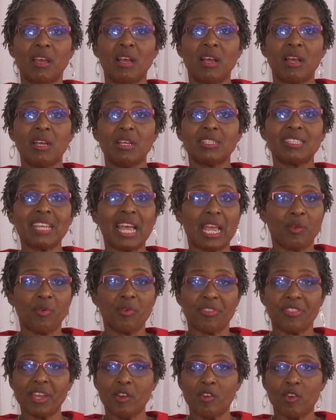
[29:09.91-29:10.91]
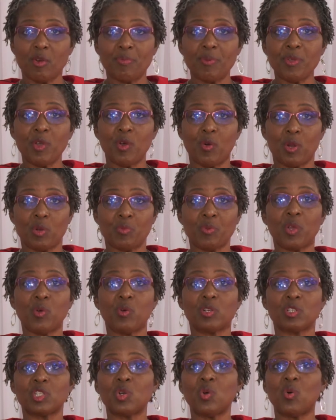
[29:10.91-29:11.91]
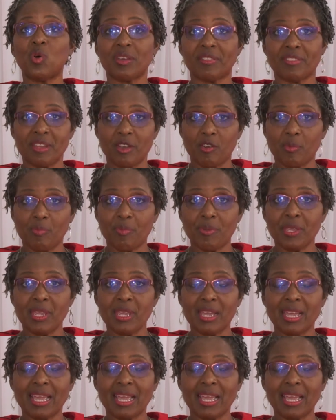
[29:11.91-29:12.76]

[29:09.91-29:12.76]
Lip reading: psychotherapy, or what we call talk therapy,